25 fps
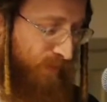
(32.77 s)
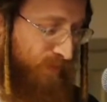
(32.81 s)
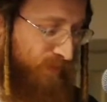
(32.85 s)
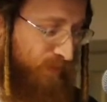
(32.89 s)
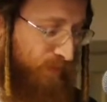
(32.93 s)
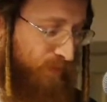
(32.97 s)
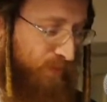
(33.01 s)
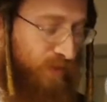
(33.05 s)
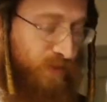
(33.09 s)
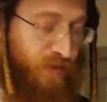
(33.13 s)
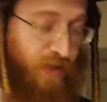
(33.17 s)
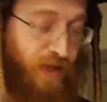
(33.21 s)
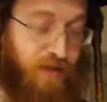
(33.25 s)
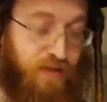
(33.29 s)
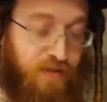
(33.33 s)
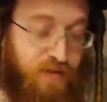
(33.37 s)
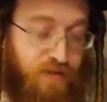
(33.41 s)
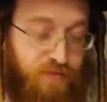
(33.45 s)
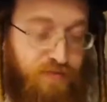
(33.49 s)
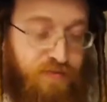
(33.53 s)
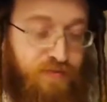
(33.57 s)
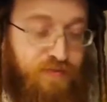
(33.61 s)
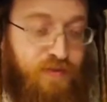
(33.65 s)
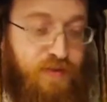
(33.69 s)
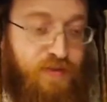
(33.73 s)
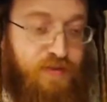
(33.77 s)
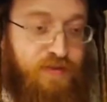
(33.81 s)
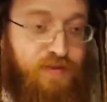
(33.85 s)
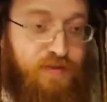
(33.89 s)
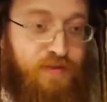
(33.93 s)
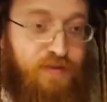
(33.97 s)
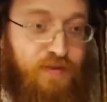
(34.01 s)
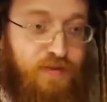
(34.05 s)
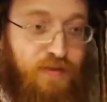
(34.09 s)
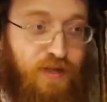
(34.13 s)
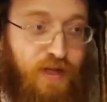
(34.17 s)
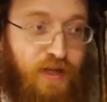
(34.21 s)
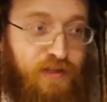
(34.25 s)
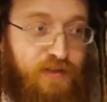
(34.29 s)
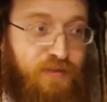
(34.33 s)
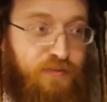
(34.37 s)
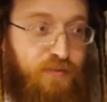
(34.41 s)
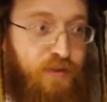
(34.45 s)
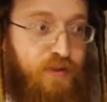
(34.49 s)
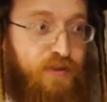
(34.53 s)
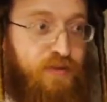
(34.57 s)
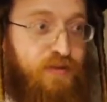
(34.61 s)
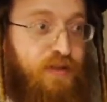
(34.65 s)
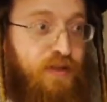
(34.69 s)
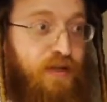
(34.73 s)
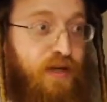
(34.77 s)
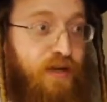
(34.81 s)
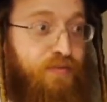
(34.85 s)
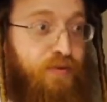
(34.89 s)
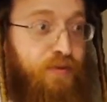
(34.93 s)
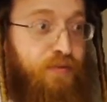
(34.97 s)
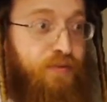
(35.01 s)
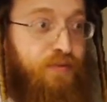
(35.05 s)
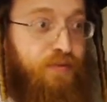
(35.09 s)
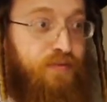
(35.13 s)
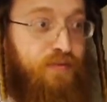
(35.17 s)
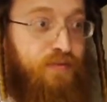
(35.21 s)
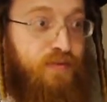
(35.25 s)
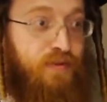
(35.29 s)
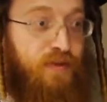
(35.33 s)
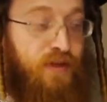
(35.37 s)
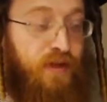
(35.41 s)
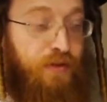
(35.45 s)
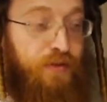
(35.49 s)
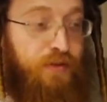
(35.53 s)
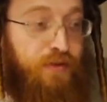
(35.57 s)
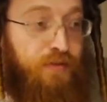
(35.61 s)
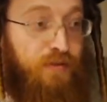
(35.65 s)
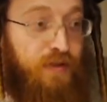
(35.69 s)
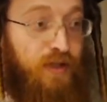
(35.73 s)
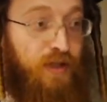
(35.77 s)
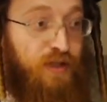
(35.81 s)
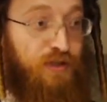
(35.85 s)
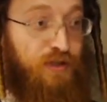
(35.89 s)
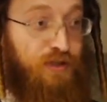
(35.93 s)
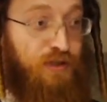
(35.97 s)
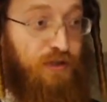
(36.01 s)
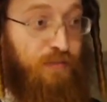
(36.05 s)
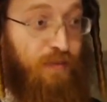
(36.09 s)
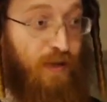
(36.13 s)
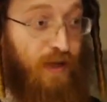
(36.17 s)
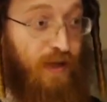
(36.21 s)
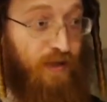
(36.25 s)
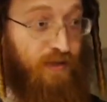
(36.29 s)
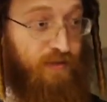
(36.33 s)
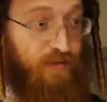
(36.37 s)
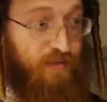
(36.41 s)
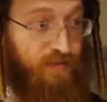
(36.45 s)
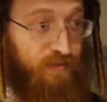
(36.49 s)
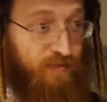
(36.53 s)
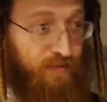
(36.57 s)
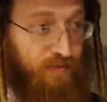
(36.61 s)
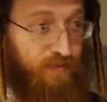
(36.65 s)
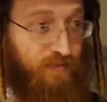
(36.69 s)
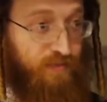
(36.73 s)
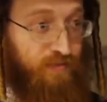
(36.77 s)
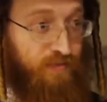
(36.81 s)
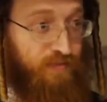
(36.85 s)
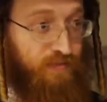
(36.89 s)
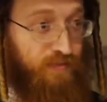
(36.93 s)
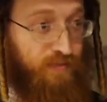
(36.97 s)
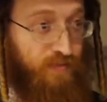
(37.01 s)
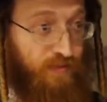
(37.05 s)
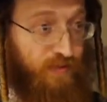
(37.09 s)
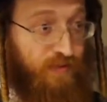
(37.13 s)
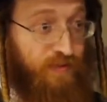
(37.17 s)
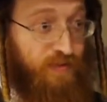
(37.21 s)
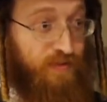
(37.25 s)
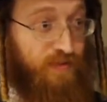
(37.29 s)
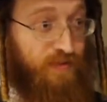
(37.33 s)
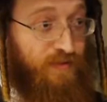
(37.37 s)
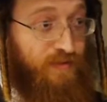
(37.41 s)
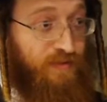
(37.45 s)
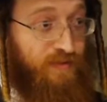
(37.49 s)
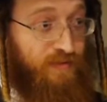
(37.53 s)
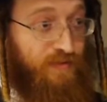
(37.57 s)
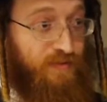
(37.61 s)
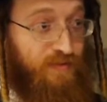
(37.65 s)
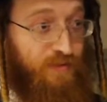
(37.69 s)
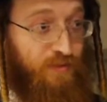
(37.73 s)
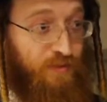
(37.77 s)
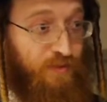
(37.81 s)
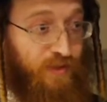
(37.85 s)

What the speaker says: So the title of this class was that every healthy relationship has this.